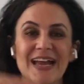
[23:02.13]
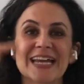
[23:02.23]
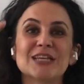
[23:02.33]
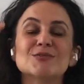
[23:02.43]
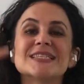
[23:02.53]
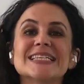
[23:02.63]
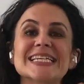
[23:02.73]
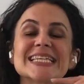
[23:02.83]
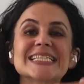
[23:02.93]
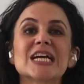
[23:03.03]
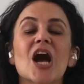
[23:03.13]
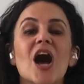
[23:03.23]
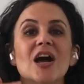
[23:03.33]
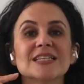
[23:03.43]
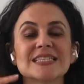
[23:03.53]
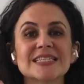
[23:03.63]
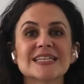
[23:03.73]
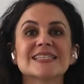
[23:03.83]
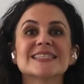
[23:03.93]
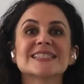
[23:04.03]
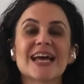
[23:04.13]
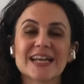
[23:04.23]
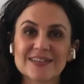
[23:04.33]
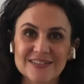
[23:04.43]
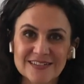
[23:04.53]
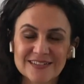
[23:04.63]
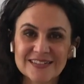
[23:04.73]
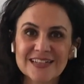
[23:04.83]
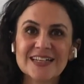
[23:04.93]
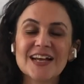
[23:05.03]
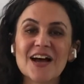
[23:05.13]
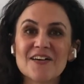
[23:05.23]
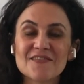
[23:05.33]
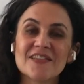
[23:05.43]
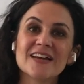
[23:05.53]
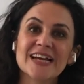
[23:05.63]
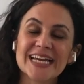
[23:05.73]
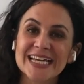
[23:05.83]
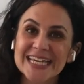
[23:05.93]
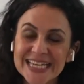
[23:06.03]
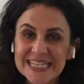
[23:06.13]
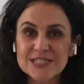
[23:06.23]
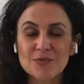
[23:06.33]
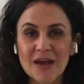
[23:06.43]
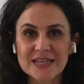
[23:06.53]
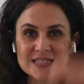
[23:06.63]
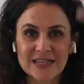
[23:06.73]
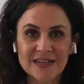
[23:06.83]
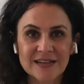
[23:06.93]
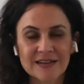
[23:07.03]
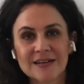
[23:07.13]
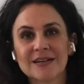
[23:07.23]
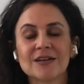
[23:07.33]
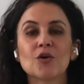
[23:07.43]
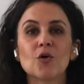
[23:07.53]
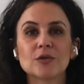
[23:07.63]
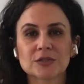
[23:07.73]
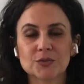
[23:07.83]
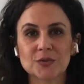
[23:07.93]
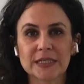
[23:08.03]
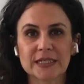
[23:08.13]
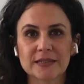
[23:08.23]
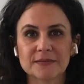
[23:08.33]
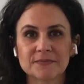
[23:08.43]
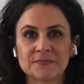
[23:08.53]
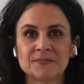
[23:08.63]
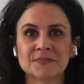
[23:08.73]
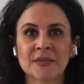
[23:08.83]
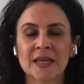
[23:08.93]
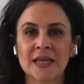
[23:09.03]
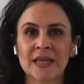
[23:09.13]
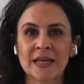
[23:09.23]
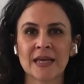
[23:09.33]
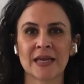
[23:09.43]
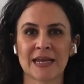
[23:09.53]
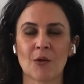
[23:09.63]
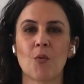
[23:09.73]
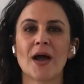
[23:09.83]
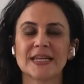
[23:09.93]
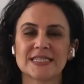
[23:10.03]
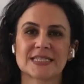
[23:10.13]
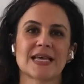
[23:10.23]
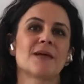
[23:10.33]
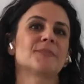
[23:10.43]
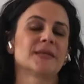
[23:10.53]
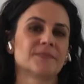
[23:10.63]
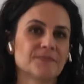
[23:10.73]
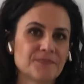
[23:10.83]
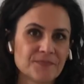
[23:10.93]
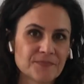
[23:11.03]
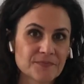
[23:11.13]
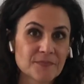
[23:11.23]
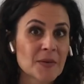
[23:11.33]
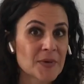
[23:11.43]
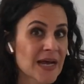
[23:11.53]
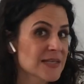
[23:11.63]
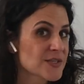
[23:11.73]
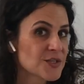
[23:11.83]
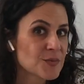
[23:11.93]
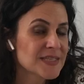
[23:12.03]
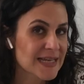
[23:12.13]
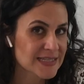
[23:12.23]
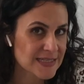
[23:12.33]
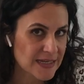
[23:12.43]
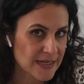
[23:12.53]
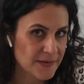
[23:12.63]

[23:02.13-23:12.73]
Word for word: And you see this constant cycle of heat rising, cold cooling. Now, why does this happen? Remember, it has to do with density.